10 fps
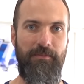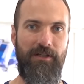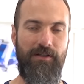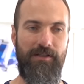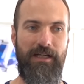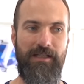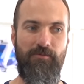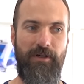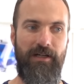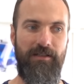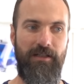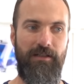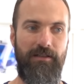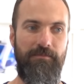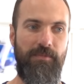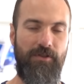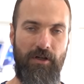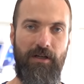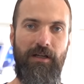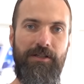because that's where the
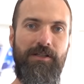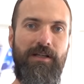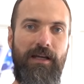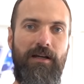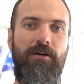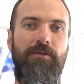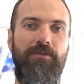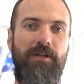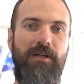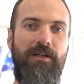stock clutches can hold.